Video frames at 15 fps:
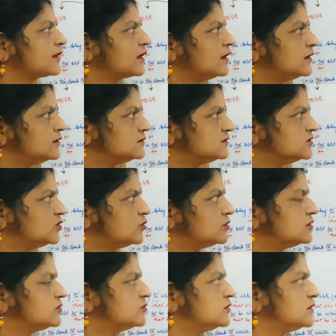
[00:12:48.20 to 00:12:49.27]
In rule
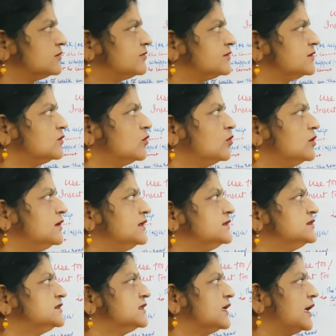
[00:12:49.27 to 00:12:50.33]
where only
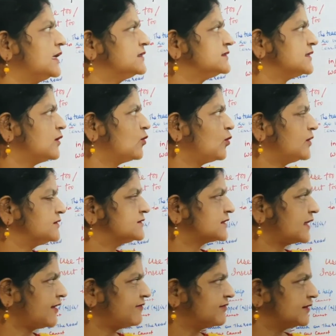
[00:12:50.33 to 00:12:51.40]
single to is
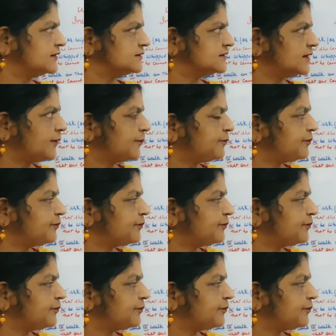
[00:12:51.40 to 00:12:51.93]
present.